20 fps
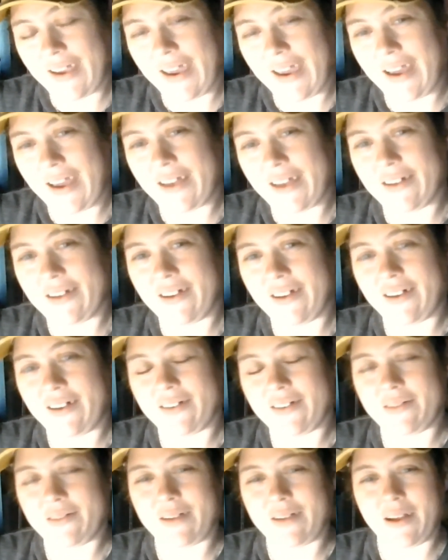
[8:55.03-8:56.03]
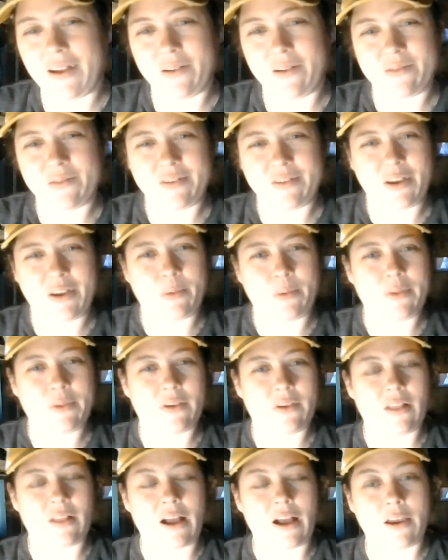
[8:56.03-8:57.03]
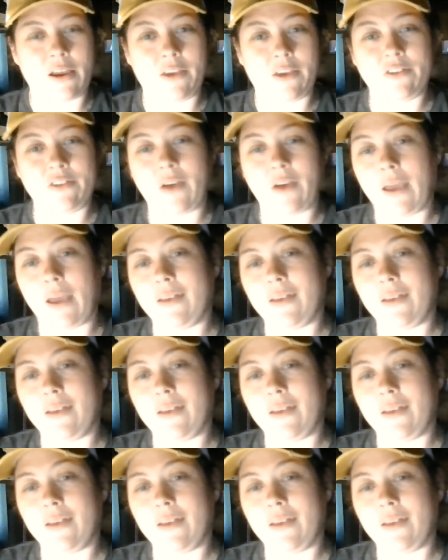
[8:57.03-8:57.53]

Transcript: I don't deal with it like I used to.